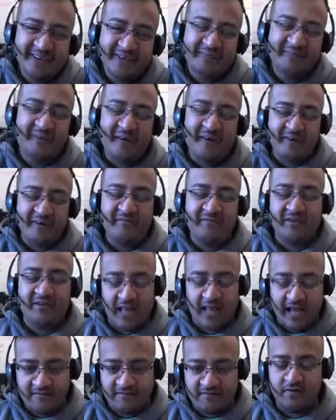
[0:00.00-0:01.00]
What we would
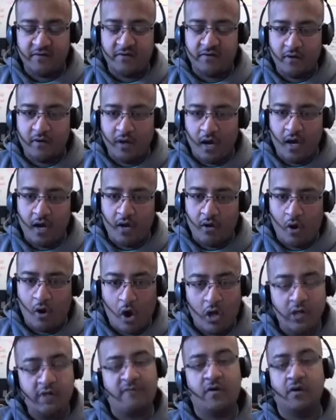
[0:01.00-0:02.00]
like for
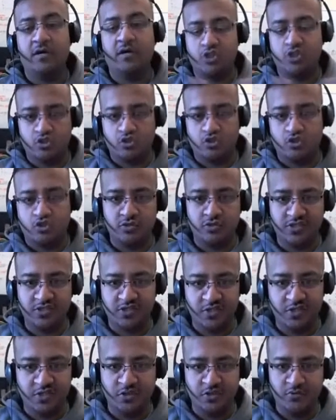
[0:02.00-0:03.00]
all of our
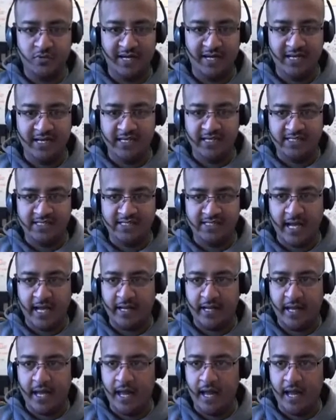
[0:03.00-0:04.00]
instructors to do is
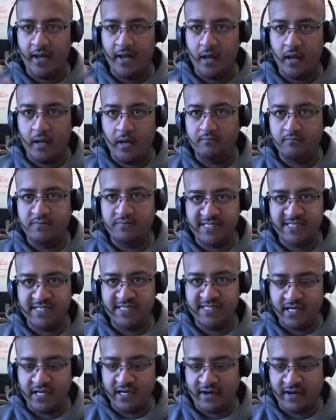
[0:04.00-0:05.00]
get a
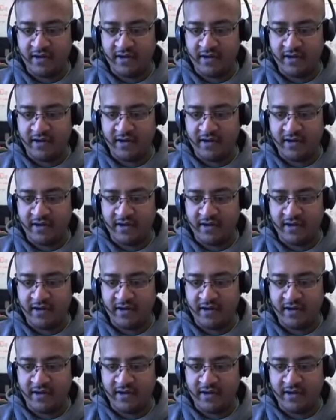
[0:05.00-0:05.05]
secondary